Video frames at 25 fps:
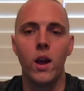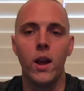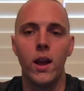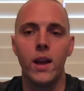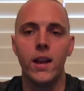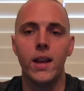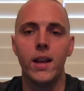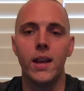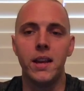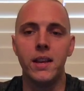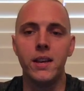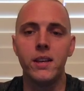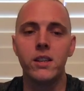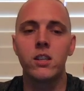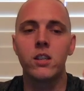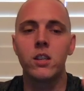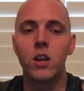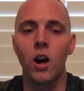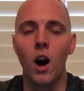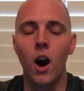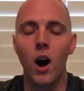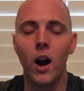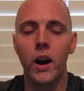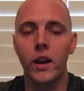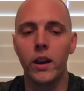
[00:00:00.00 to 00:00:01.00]
He's
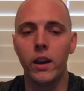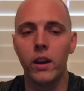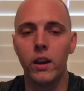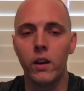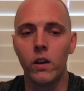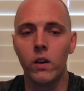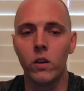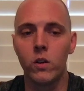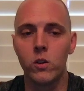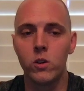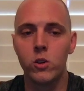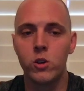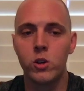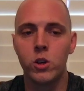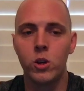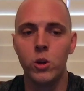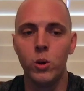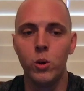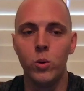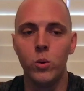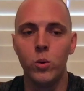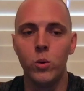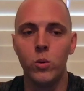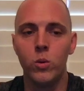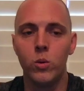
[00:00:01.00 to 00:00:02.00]
talking
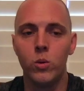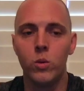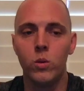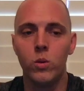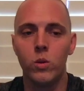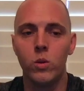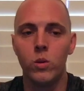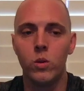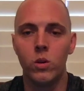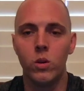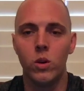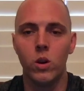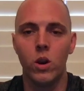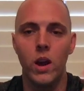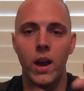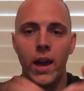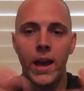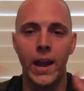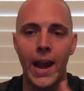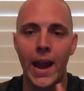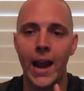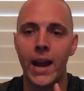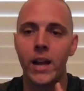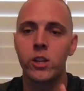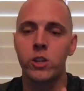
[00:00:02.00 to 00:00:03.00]
to an
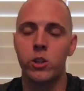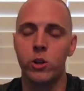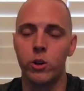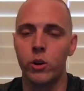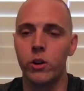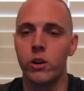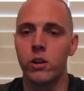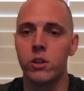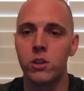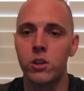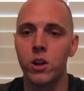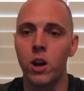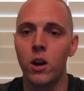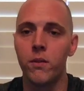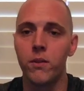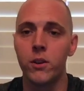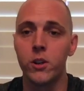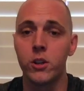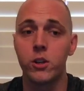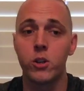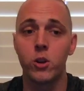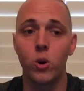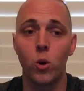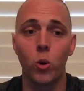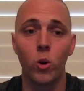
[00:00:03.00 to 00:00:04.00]
answering
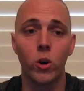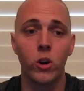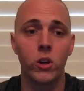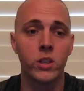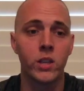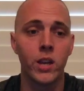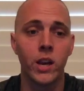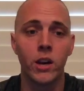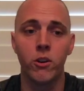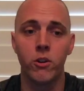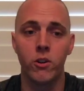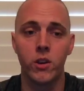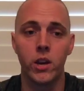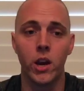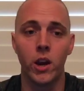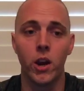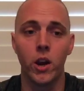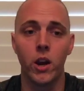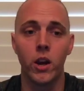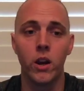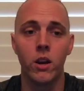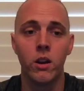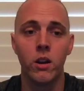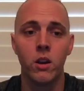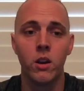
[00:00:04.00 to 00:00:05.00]
service or a
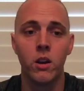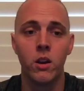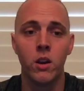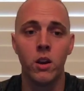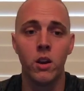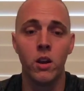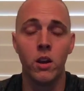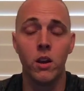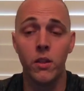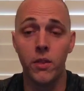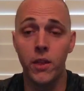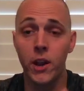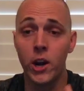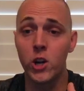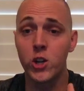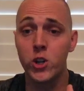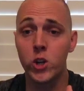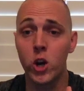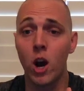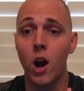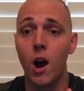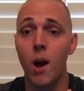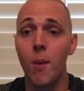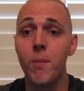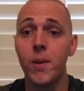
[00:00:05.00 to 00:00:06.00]
secretary. Their
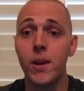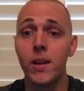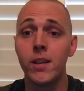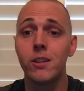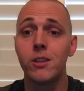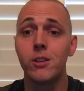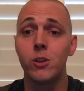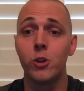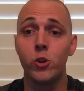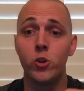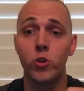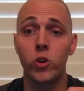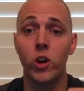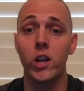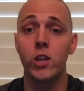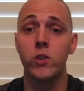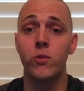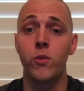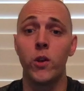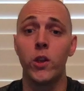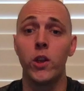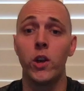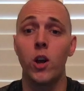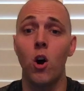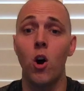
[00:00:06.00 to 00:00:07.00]
job is to
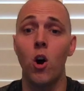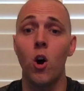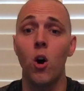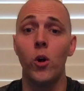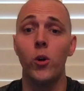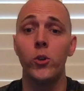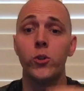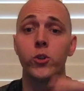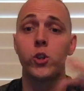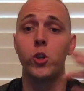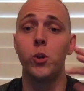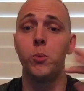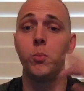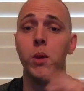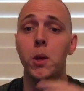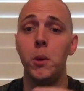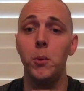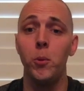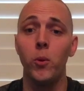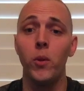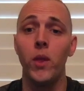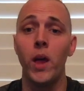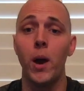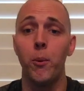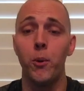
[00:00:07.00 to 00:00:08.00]
transfer the calls to
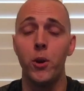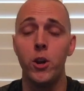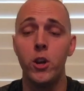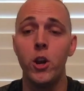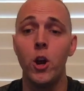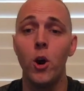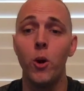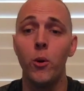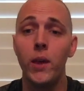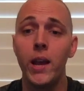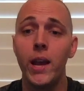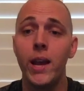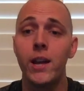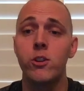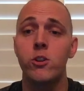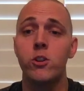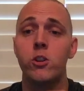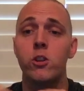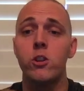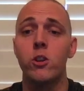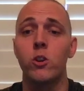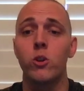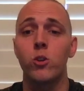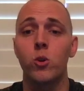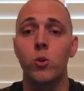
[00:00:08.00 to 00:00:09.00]
people that would know the answers
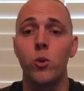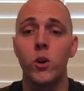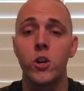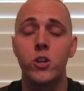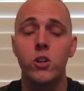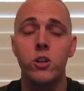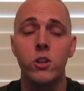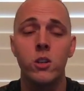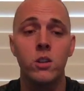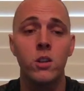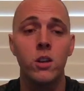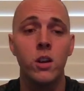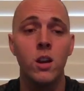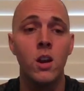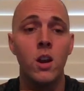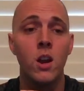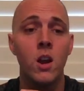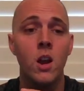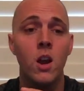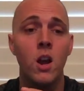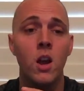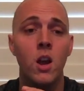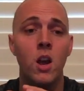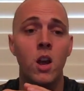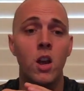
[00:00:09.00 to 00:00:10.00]
to those questions.
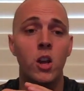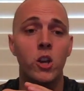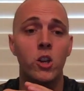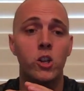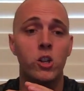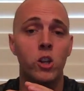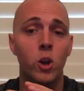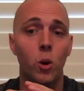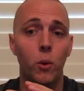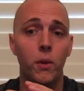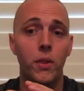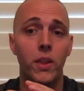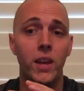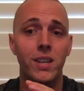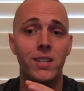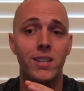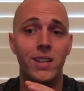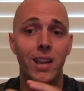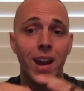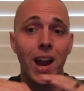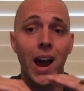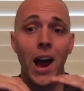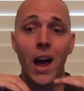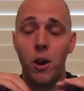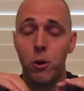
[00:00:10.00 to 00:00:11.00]
So when they
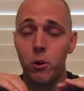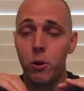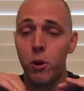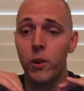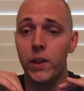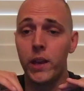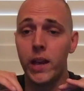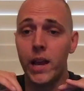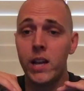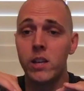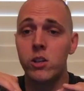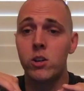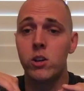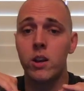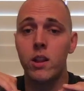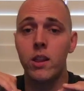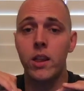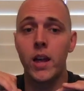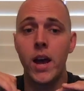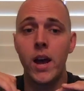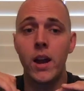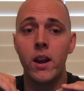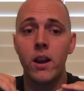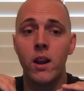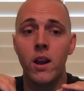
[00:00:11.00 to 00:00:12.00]
say, I don't know the answer to
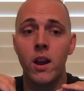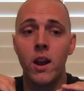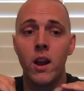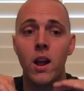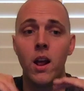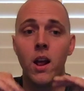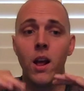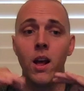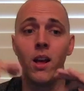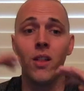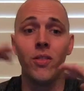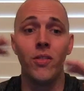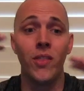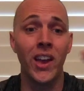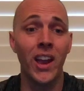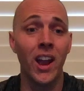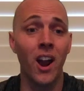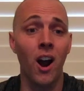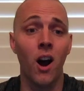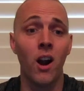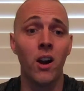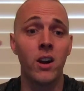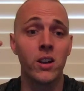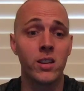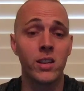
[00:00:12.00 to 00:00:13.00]
that, they
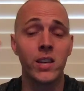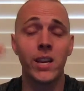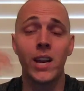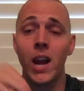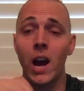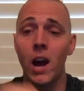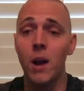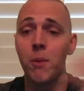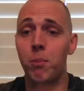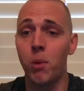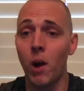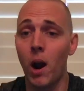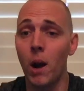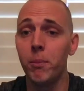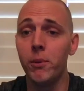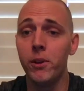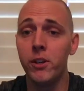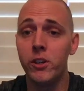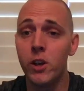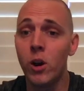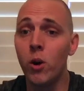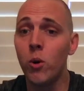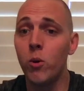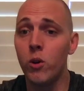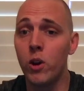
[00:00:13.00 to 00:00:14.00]
honest to God probably
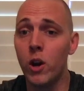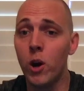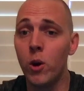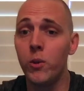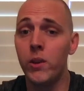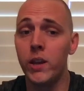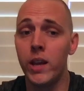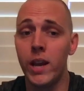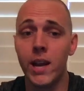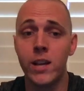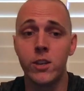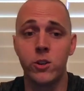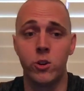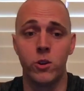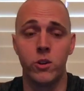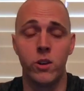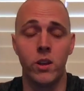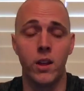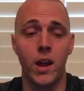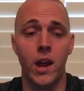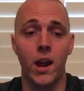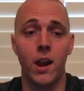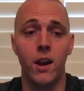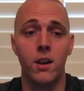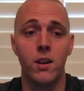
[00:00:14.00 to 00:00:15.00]
don't know the answer to
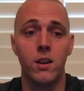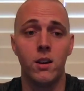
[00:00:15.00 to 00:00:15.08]
that.